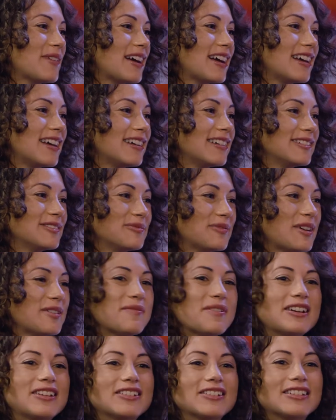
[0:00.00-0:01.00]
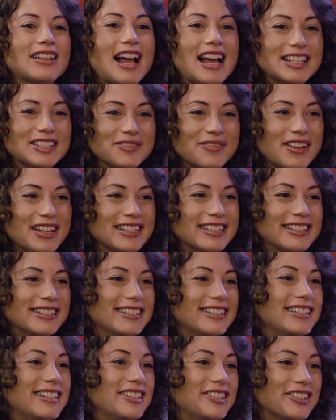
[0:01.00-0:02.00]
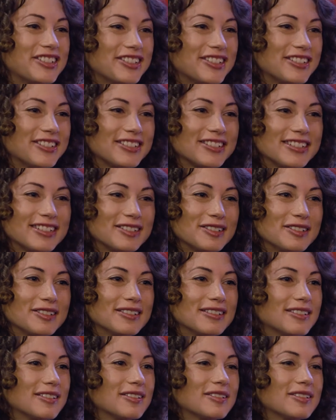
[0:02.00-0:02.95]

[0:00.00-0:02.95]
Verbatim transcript: by my male classmates and teachers, and